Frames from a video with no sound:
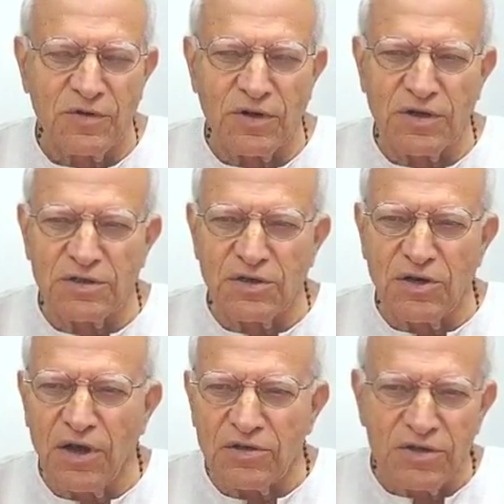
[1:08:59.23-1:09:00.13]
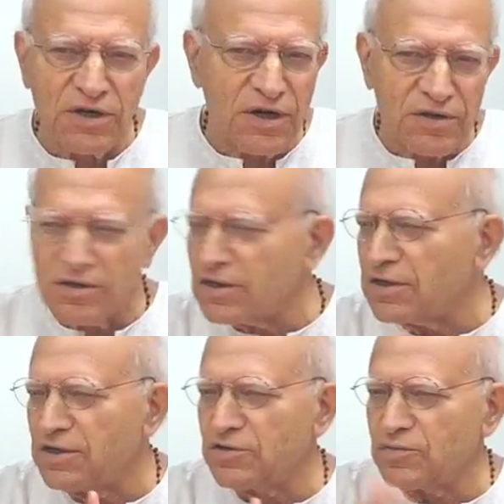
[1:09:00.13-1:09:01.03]
There is nothing other
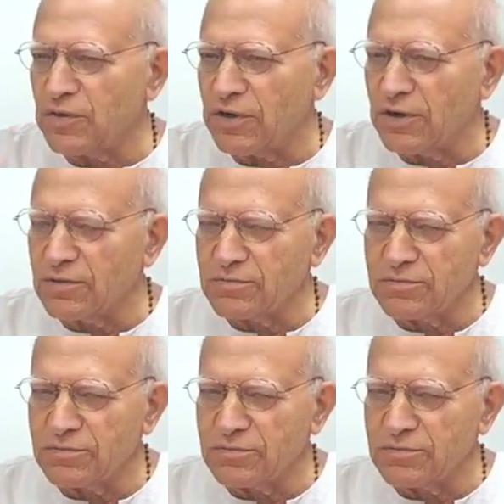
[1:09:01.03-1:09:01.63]
than Ishvara.